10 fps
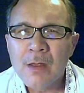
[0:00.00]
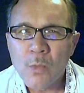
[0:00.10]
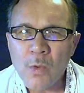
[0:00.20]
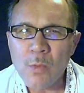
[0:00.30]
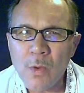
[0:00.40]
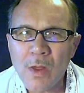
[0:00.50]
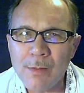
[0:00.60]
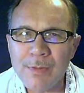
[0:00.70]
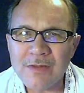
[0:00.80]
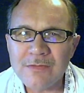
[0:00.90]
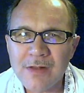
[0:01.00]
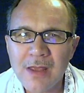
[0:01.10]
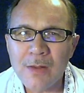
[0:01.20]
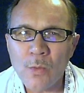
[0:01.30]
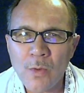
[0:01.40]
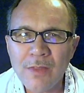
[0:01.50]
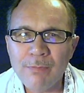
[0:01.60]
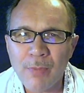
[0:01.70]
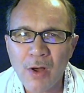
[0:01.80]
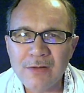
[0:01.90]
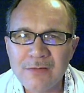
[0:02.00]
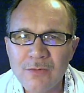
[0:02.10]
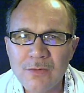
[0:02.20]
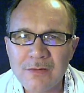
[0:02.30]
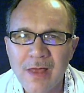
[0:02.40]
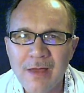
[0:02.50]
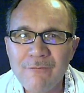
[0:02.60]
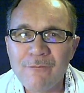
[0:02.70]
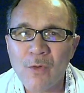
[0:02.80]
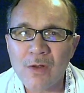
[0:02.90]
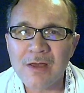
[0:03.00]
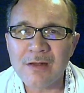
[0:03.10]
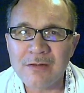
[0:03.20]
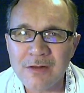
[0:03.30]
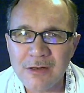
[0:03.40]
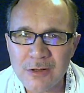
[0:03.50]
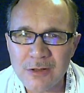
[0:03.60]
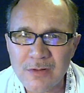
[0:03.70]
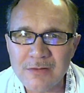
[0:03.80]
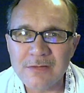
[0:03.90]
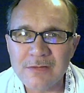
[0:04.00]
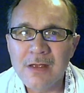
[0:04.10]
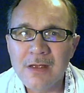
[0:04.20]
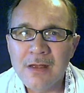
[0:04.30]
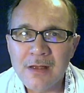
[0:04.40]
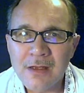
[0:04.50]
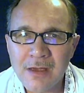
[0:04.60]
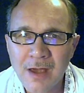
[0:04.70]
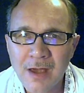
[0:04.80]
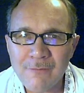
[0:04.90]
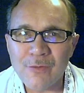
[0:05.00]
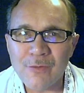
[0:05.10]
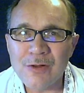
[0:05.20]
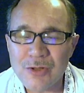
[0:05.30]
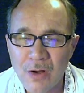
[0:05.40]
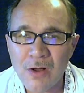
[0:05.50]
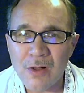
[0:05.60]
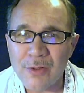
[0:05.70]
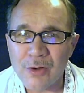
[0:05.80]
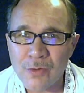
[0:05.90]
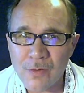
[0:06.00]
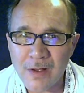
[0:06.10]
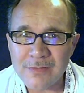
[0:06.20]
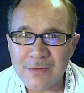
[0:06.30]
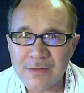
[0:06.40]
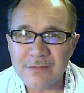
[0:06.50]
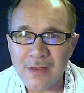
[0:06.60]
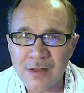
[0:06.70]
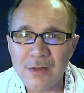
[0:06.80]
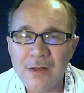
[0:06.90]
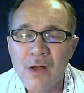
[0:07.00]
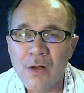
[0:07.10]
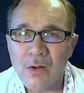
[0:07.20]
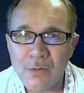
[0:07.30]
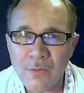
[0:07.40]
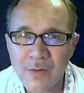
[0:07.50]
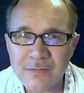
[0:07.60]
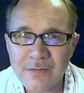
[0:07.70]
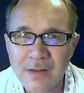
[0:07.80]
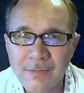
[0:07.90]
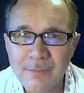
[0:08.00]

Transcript: We will be staying with BosNewsLife for continuous coverage on the crisis in Orissa.